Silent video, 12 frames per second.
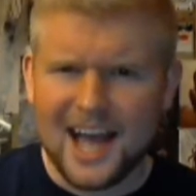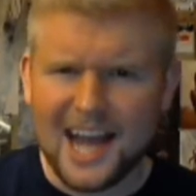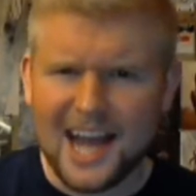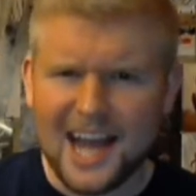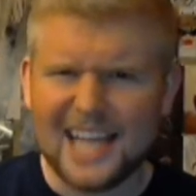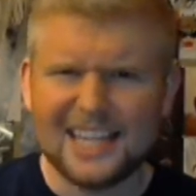
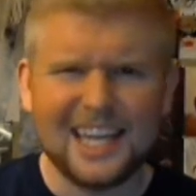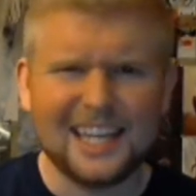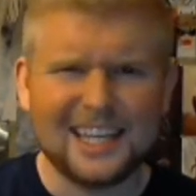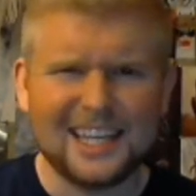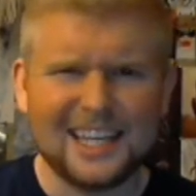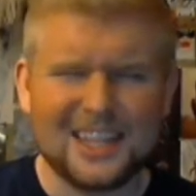I'd had
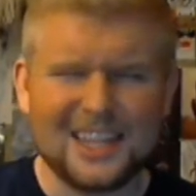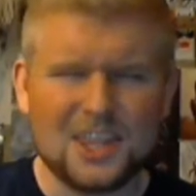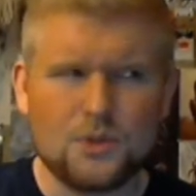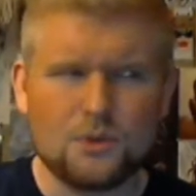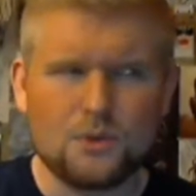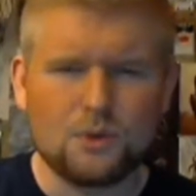like
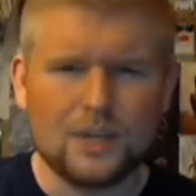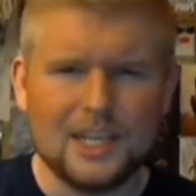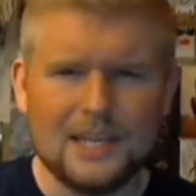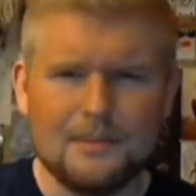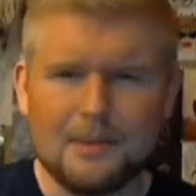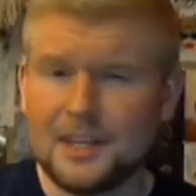
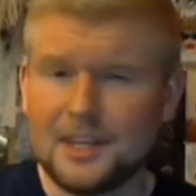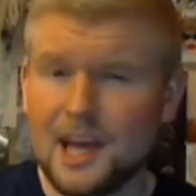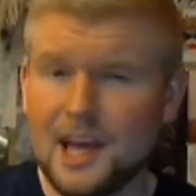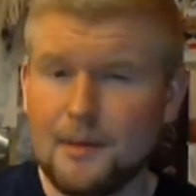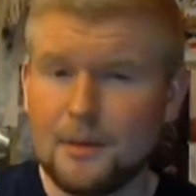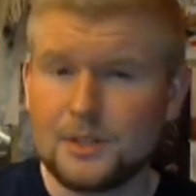three by the
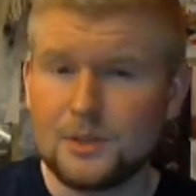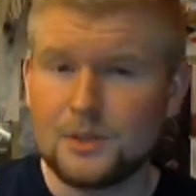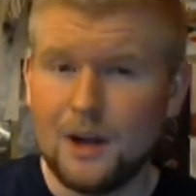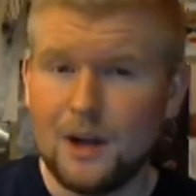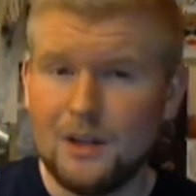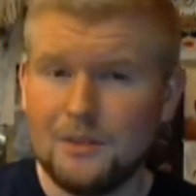time I was
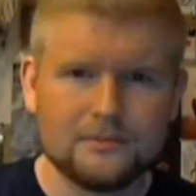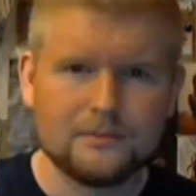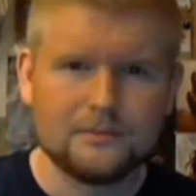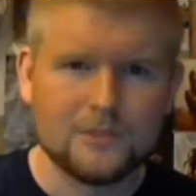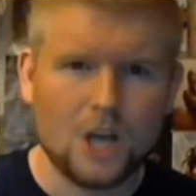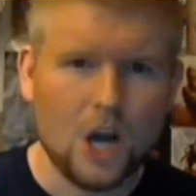12,
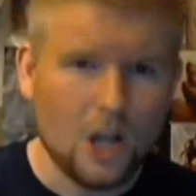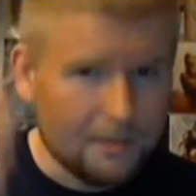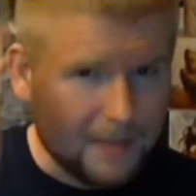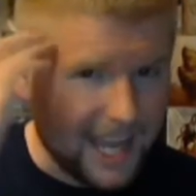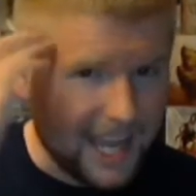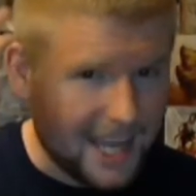all on
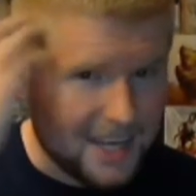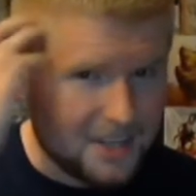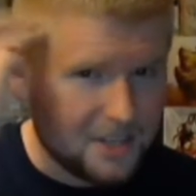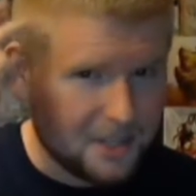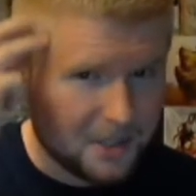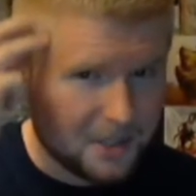my head
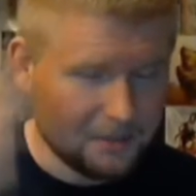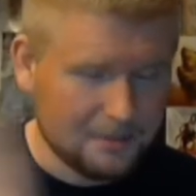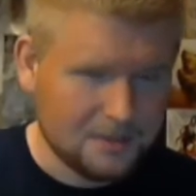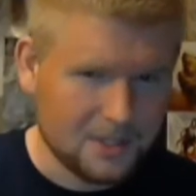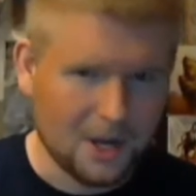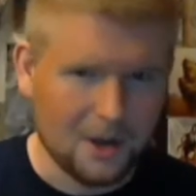too.
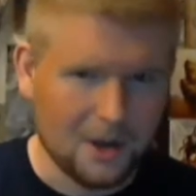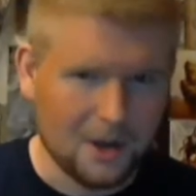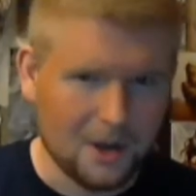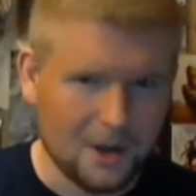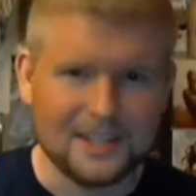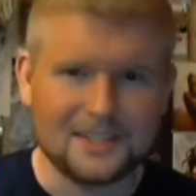So
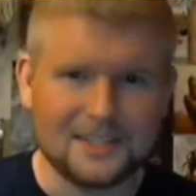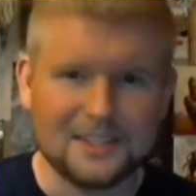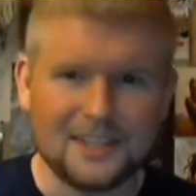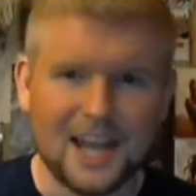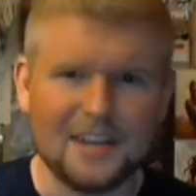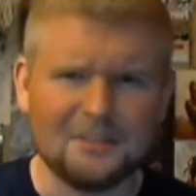that's
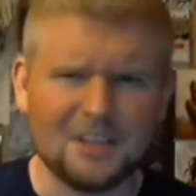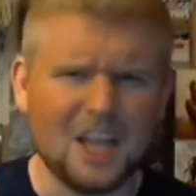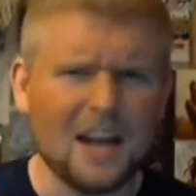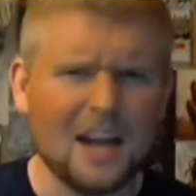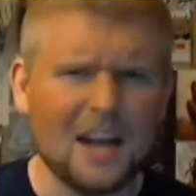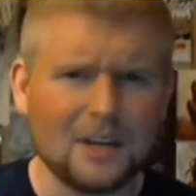kind of a
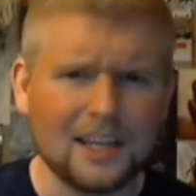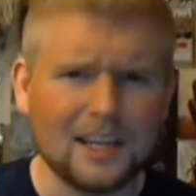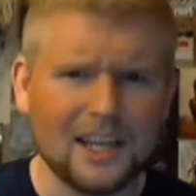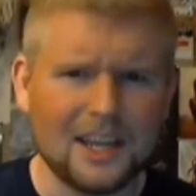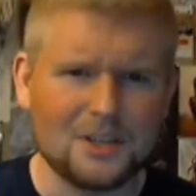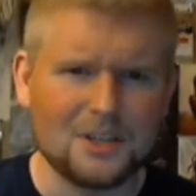lot of
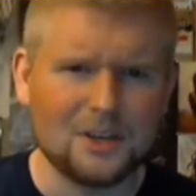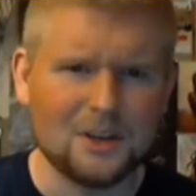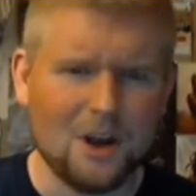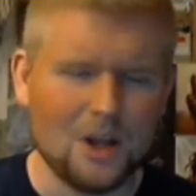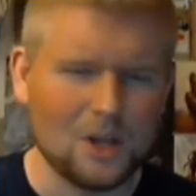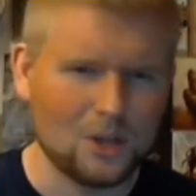radiation
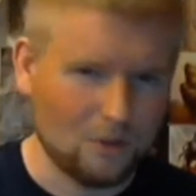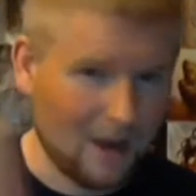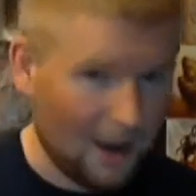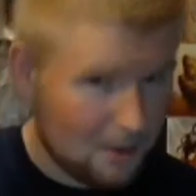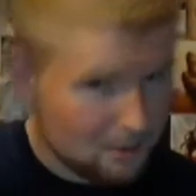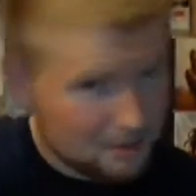all
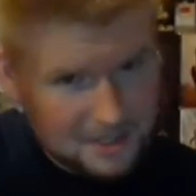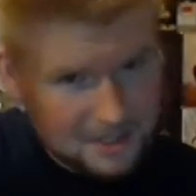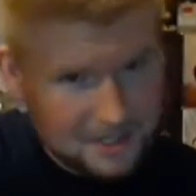around